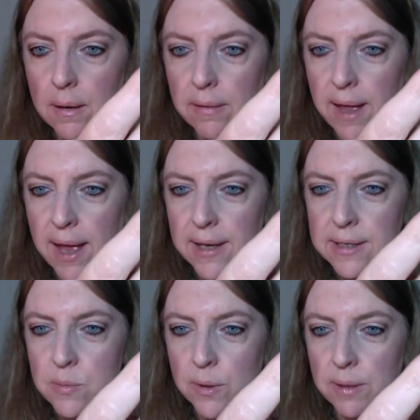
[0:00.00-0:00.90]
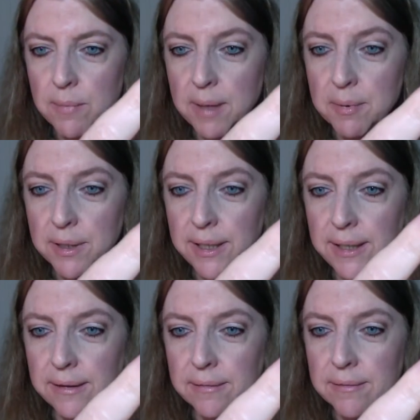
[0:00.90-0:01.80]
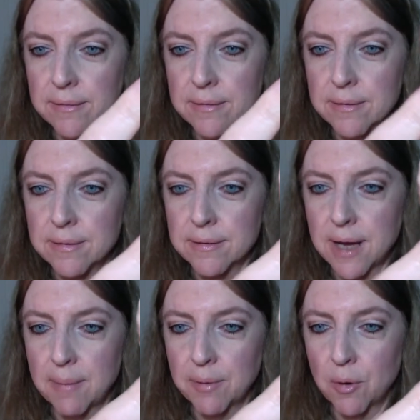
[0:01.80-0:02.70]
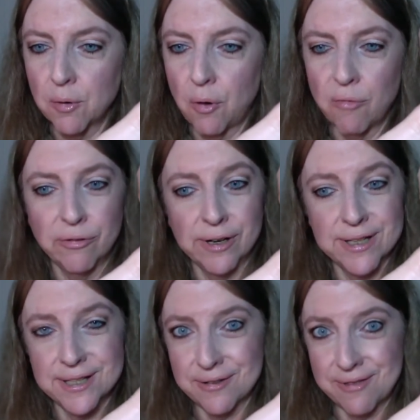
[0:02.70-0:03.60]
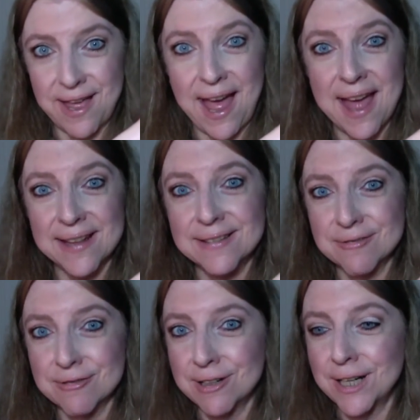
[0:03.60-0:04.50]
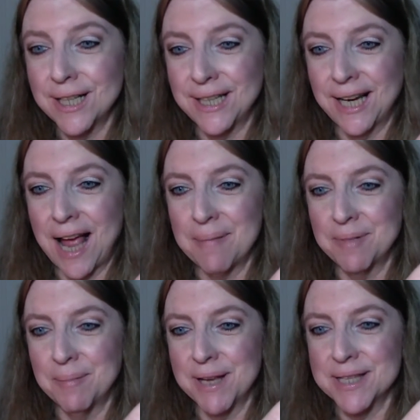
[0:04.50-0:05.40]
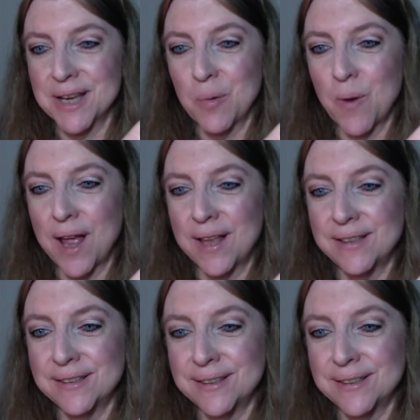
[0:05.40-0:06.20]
that is with the Maybelline top coat over it. So that really complements it well.